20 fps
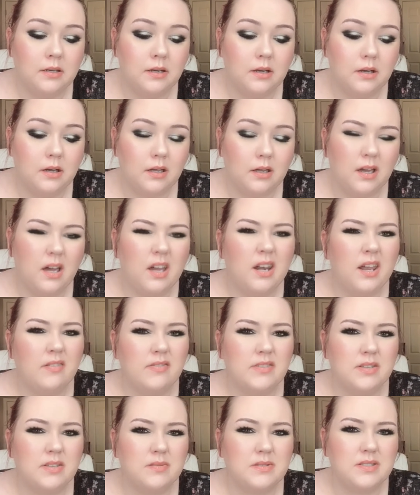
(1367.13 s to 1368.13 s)
kind of have
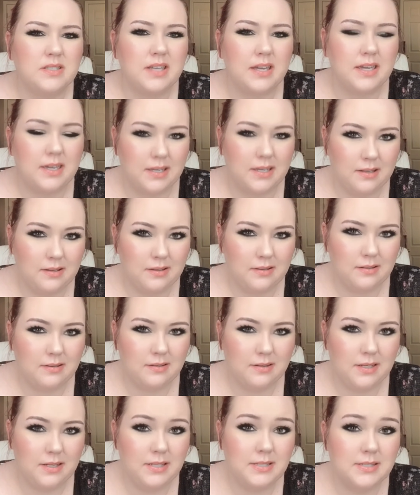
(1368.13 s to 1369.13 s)
to take it
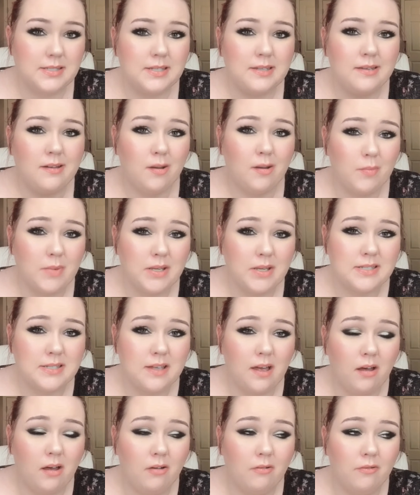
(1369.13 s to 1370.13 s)
easy on
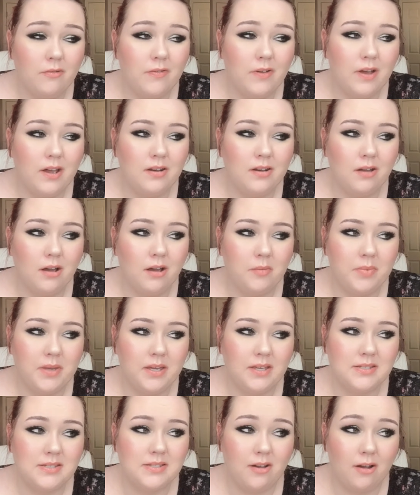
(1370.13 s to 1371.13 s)
myself and not be
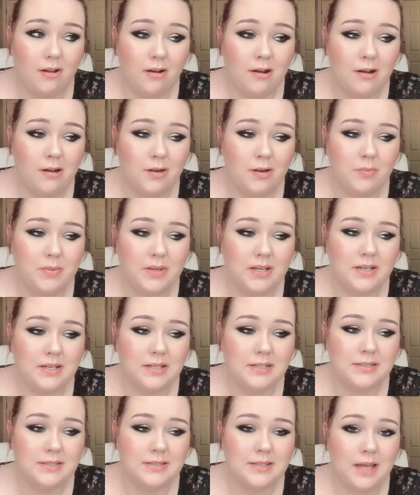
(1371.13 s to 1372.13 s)
as hard,
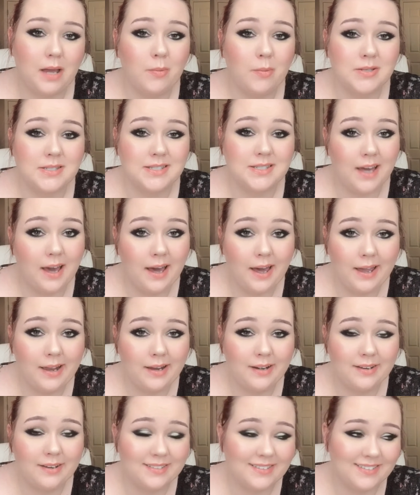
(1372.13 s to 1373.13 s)
because I almost
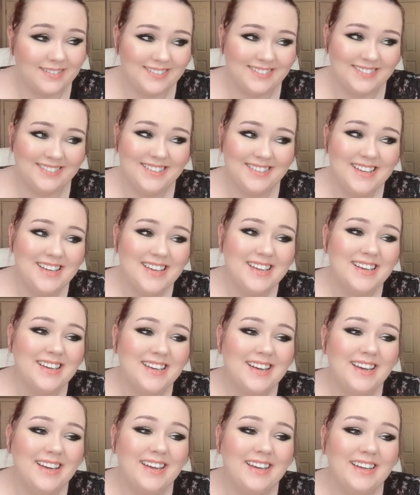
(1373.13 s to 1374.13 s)
died.
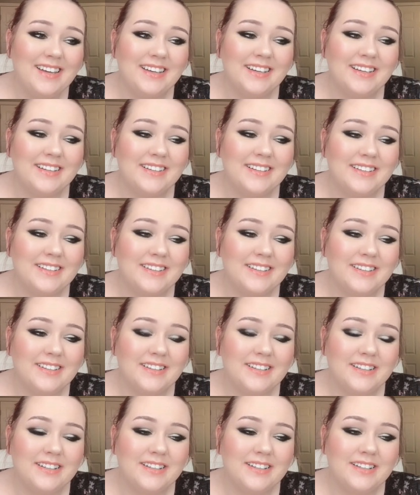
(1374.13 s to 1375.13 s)
And
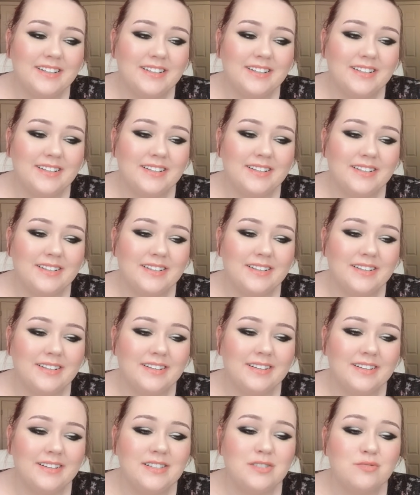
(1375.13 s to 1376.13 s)

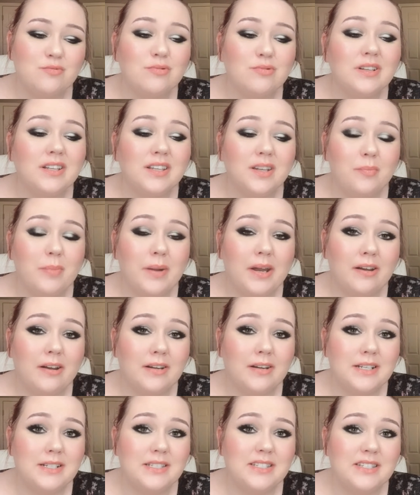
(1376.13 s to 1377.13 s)
it's really
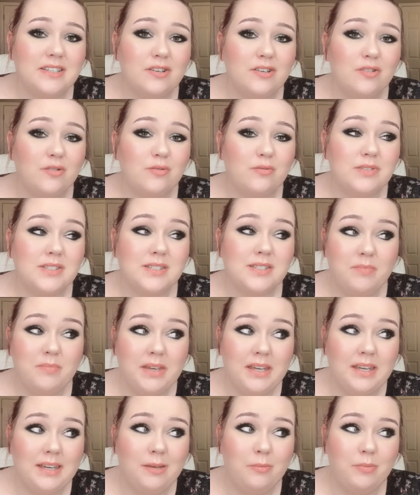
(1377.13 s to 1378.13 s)
apparent, too, to
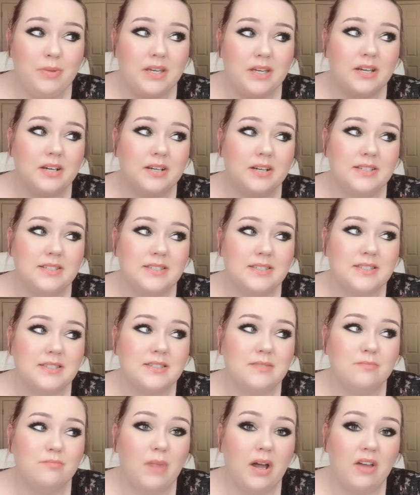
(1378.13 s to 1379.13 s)
me, because
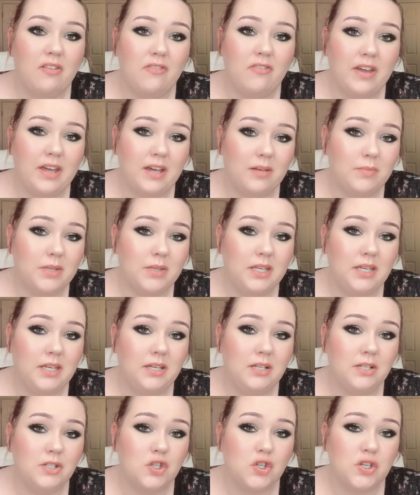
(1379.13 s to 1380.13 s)
my
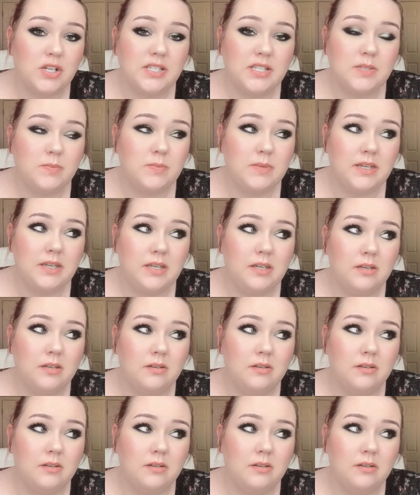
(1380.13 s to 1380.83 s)
family treats me,